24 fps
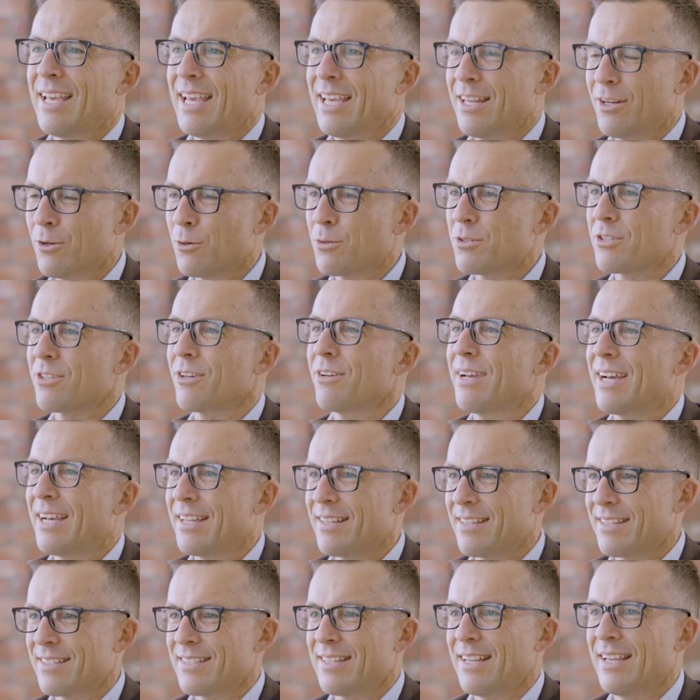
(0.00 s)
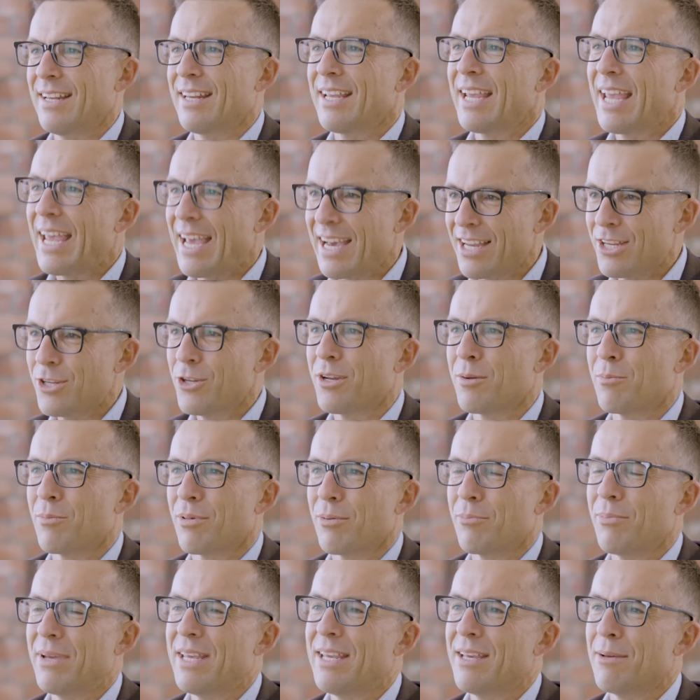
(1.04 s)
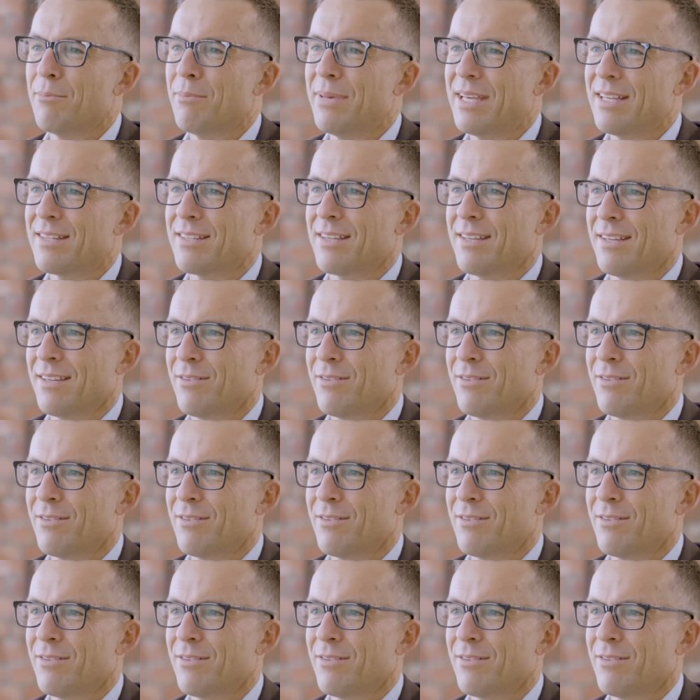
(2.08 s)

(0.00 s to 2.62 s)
and also understanding how you can prepare better